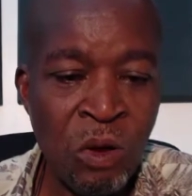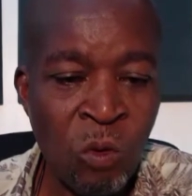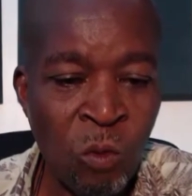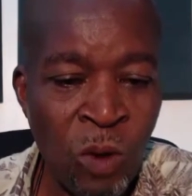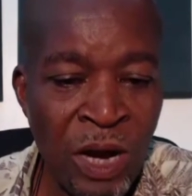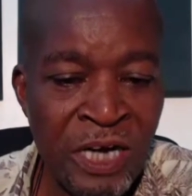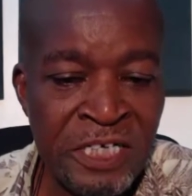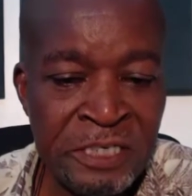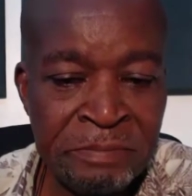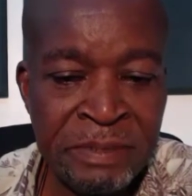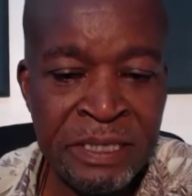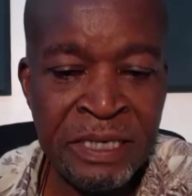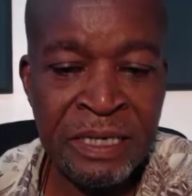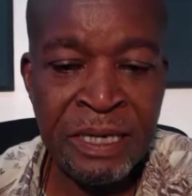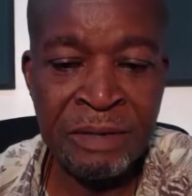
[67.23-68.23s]
while
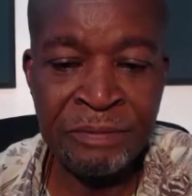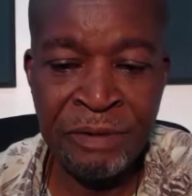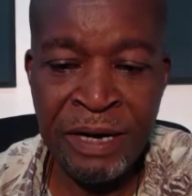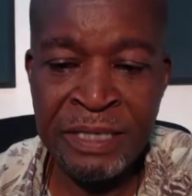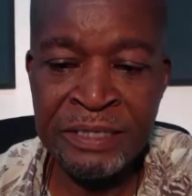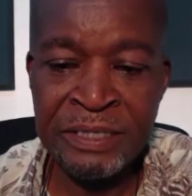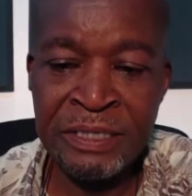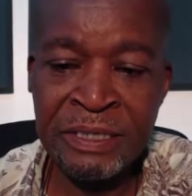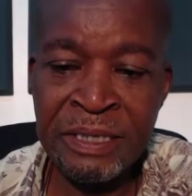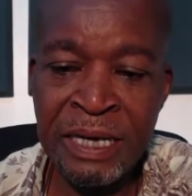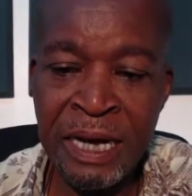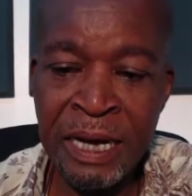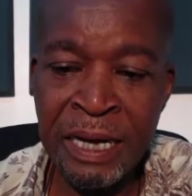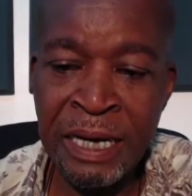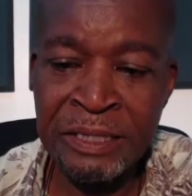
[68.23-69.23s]
speaking and writing
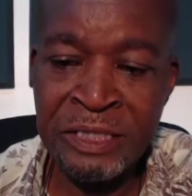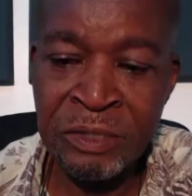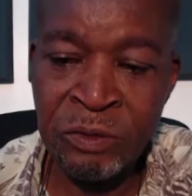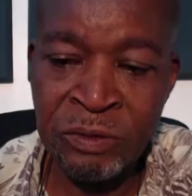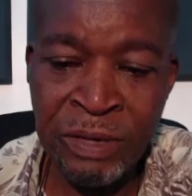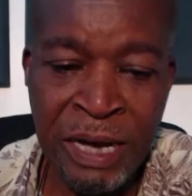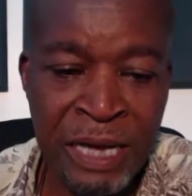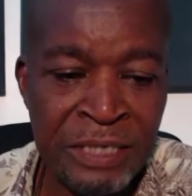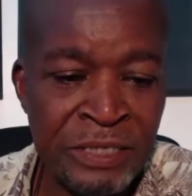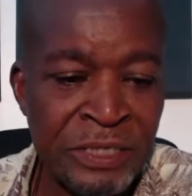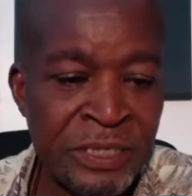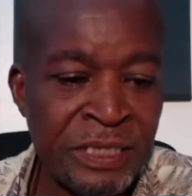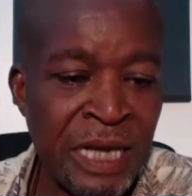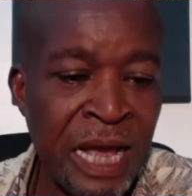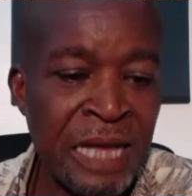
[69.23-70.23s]
are
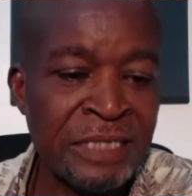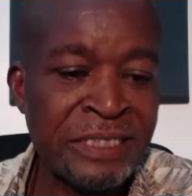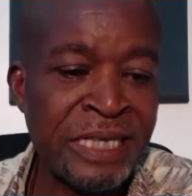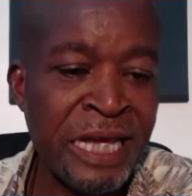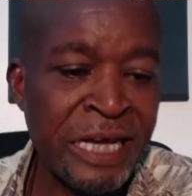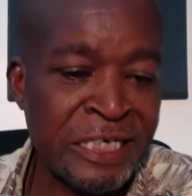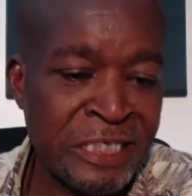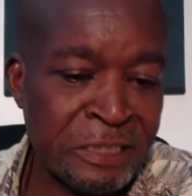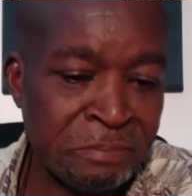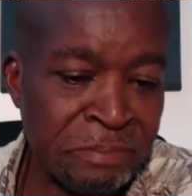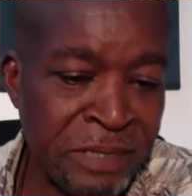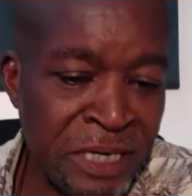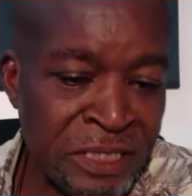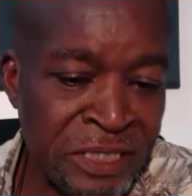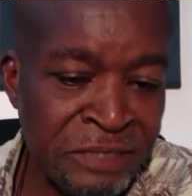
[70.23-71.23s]
categorized as
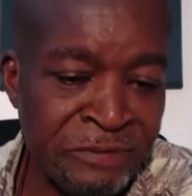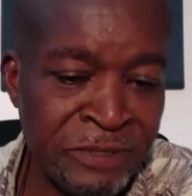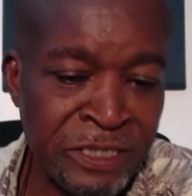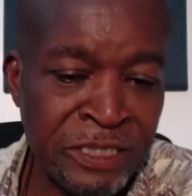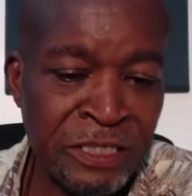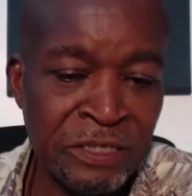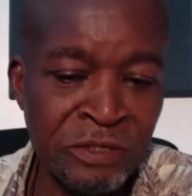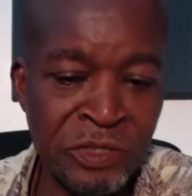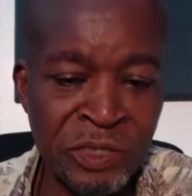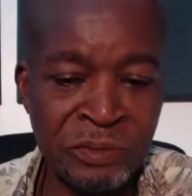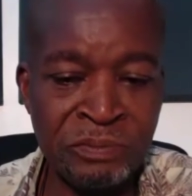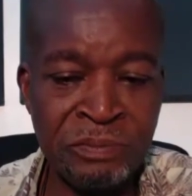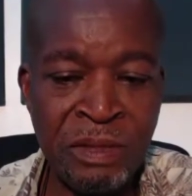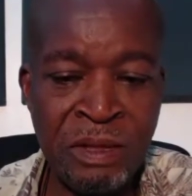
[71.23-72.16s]
expressive skills